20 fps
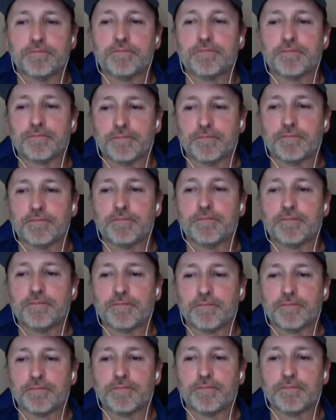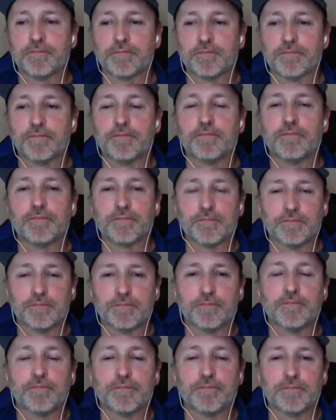
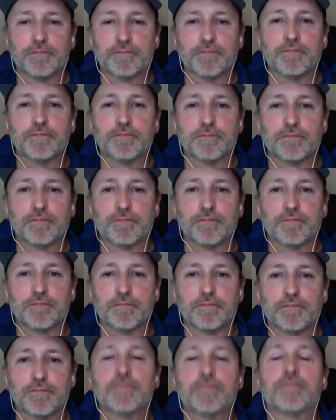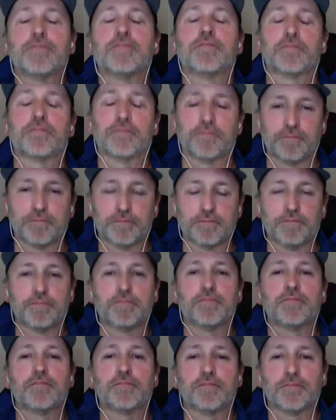
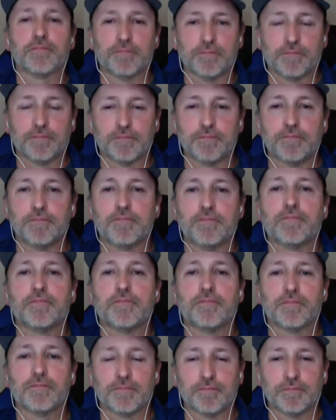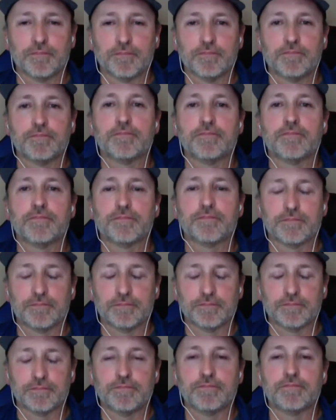
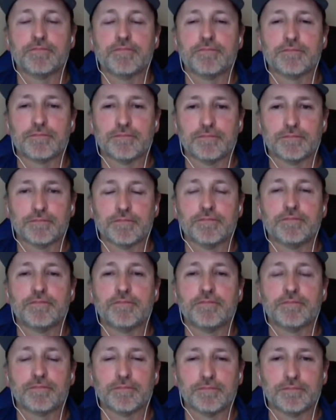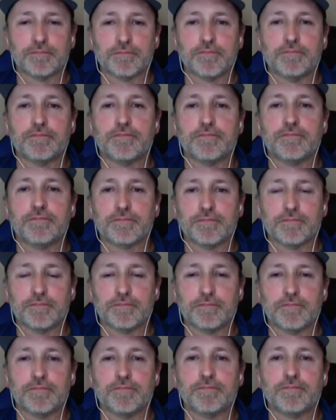This person isn't speaking.